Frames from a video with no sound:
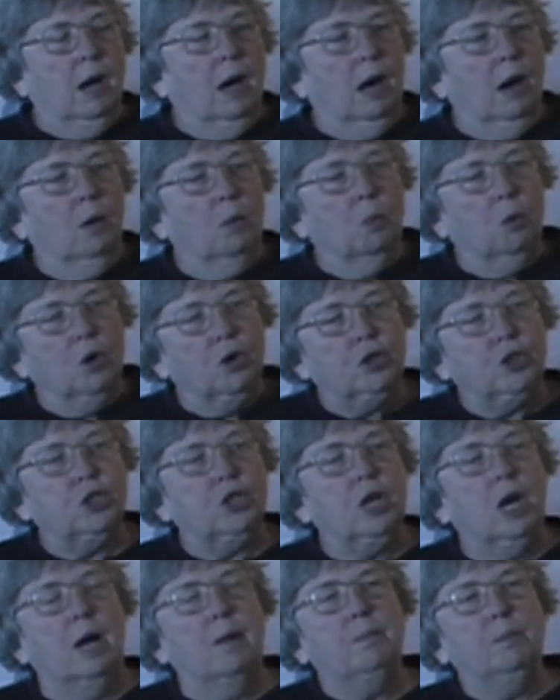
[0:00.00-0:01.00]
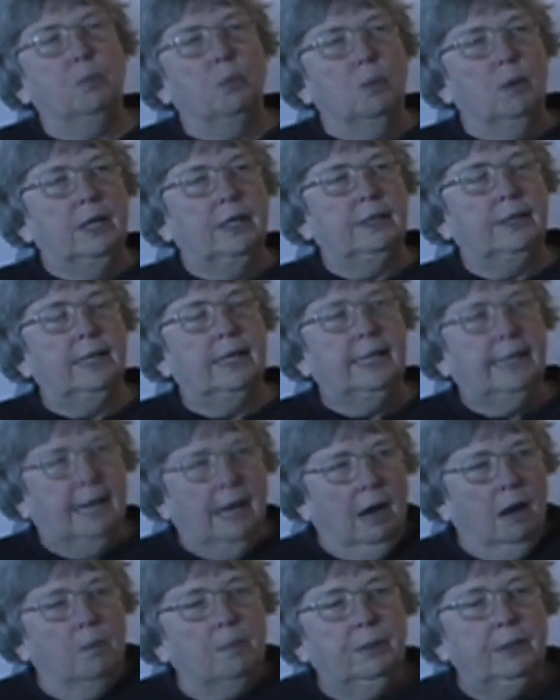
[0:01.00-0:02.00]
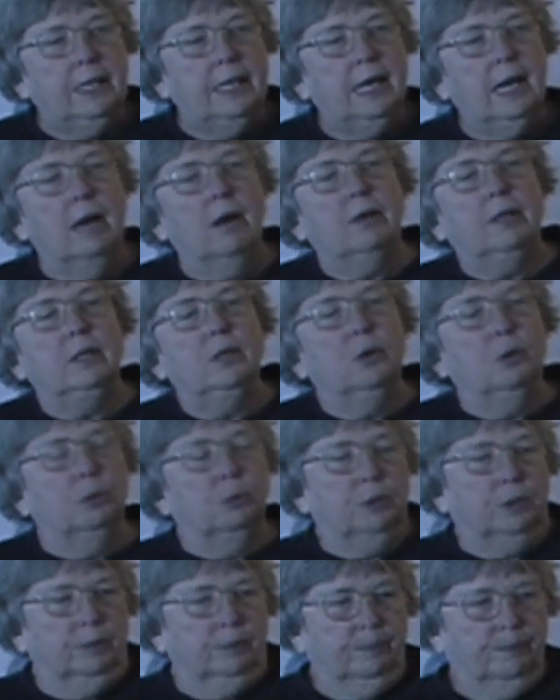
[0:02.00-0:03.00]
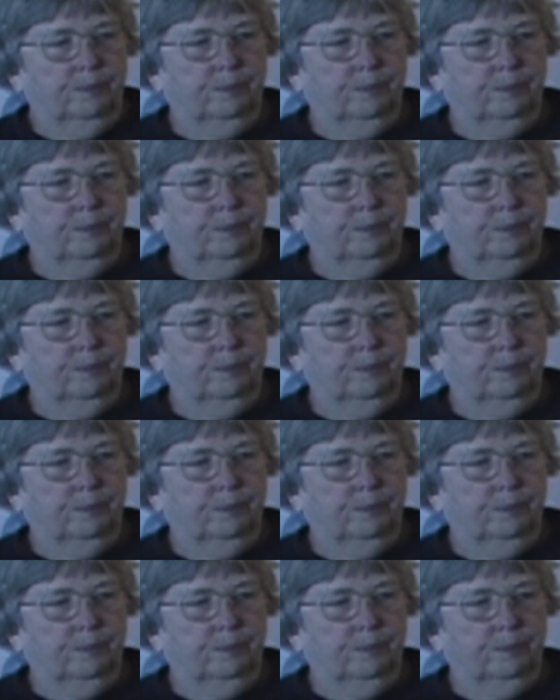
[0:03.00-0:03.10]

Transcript: a workshop with a company out in Golden